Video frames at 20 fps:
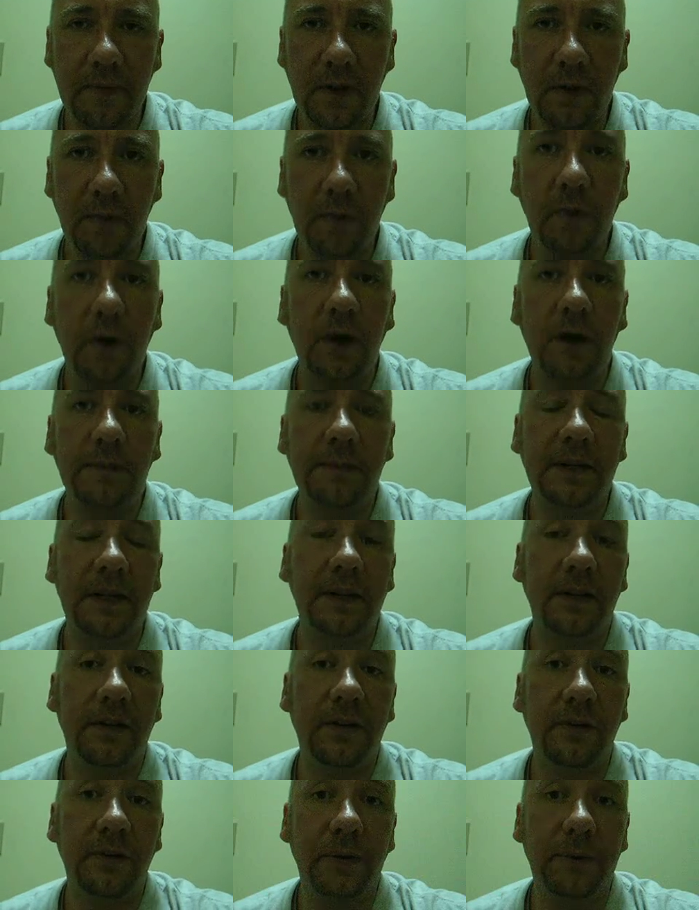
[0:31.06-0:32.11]
what I'm going
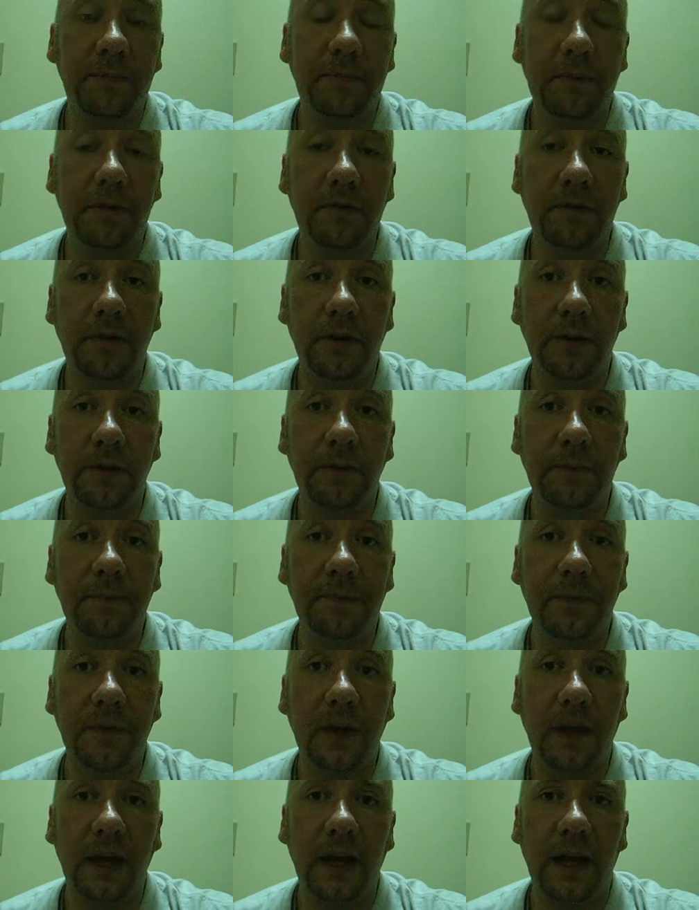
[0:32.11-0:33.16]
to do in Peru
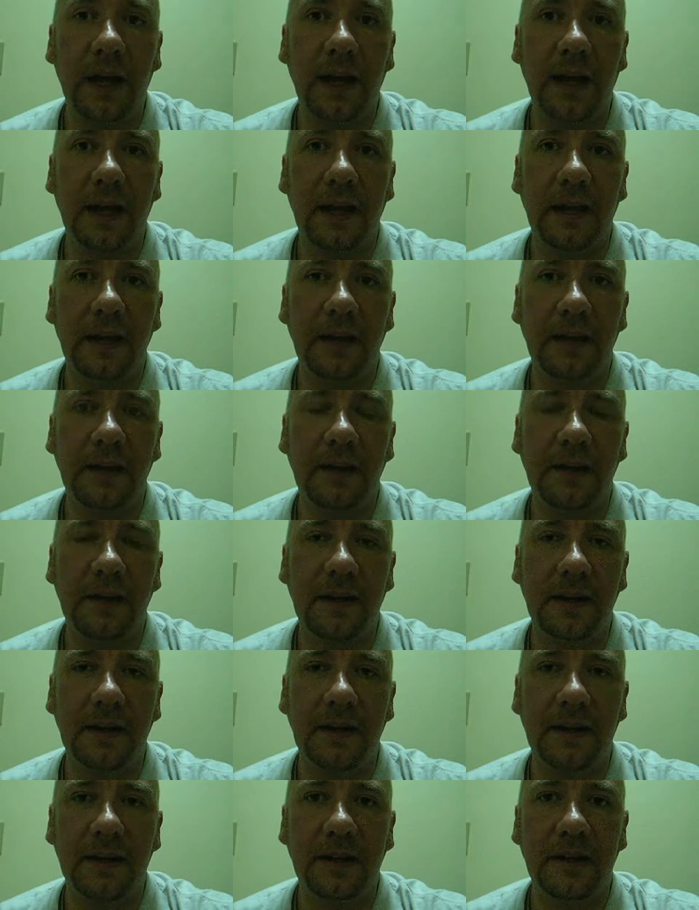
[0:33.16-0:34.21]
and
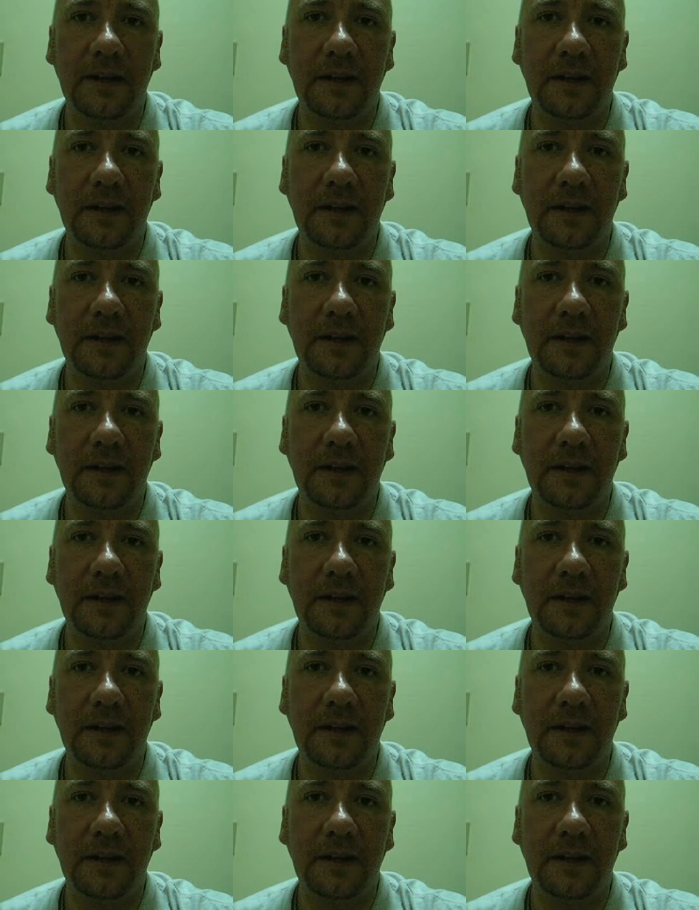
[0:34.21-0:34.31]
uh,